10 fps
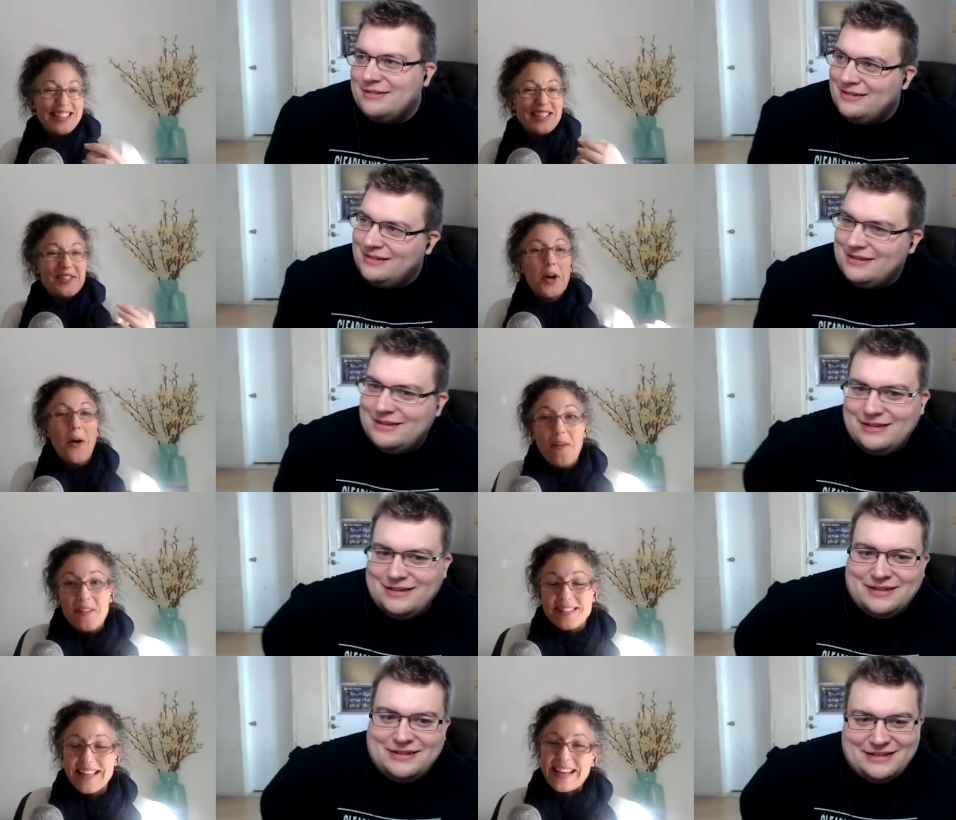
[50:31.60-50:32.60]

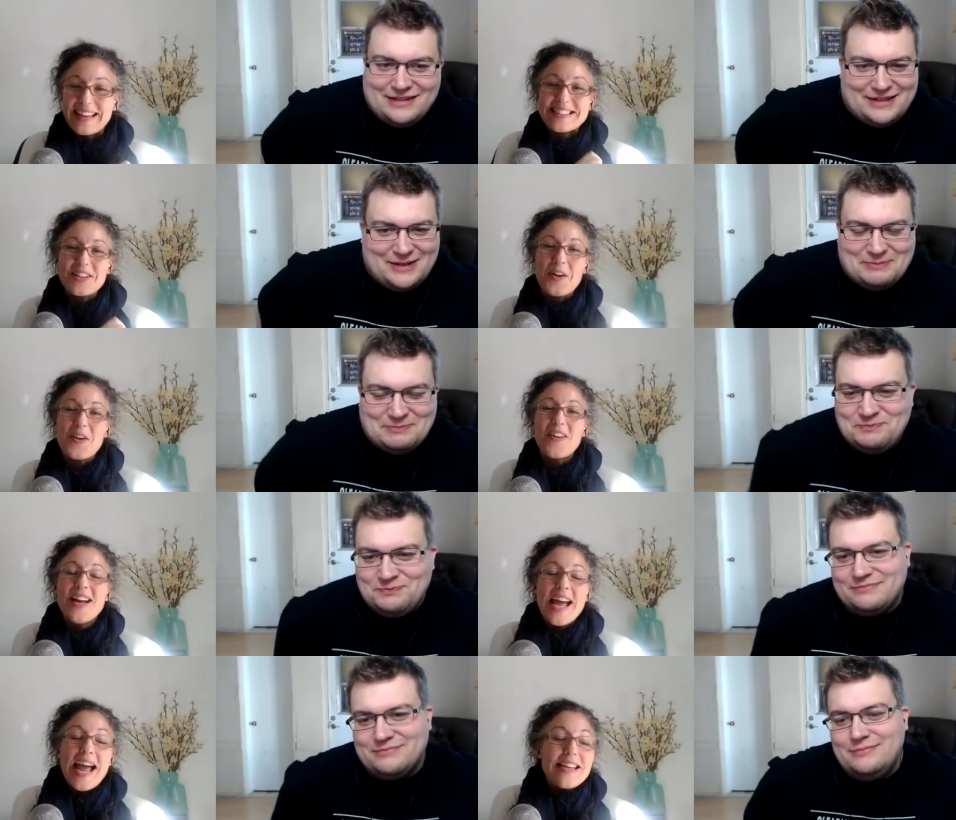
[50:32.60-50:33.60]
Speaker 1: totally so
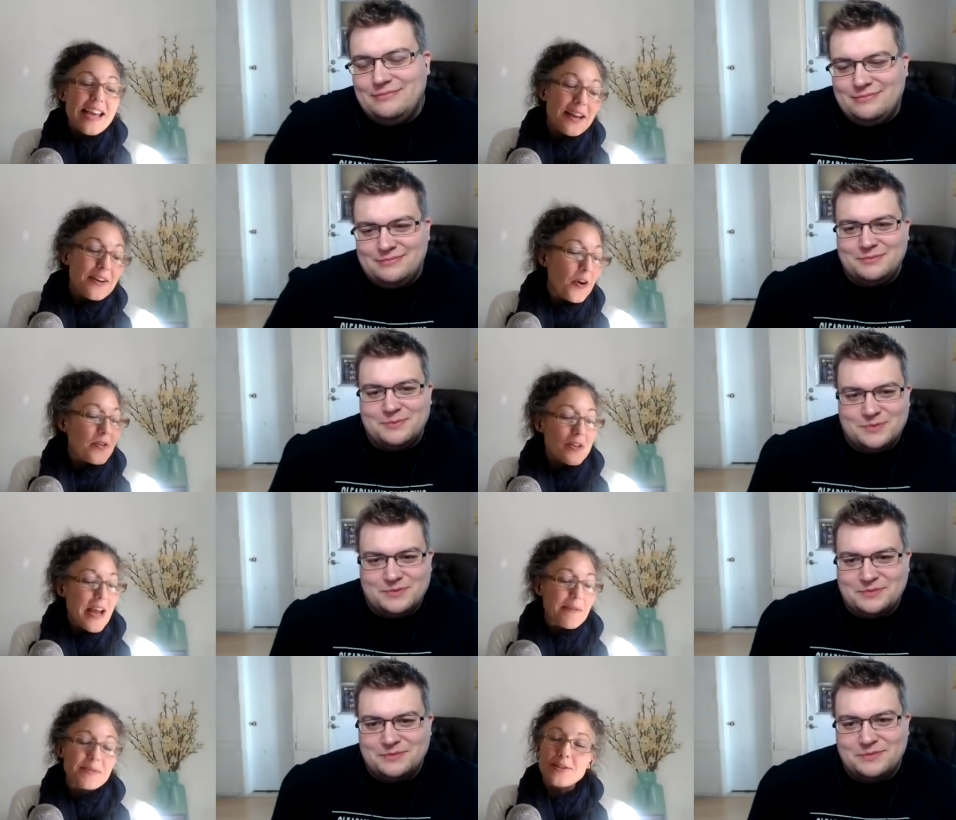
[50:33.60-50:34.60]
yeah mm. no
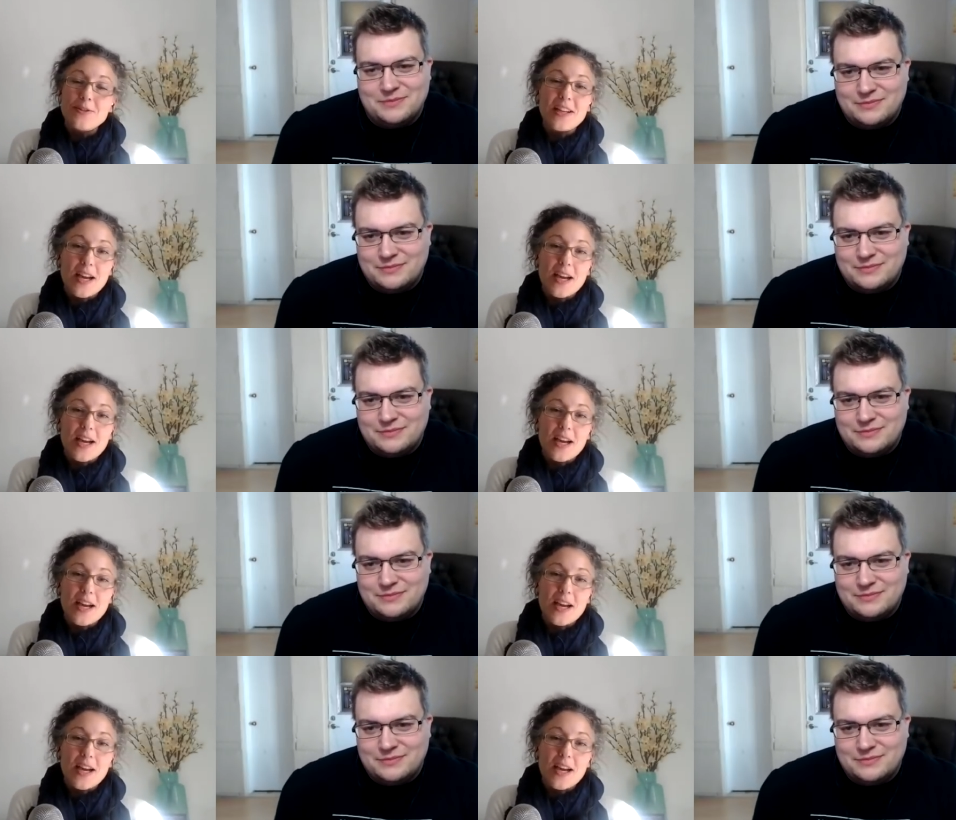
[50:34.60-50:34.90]
absolutely i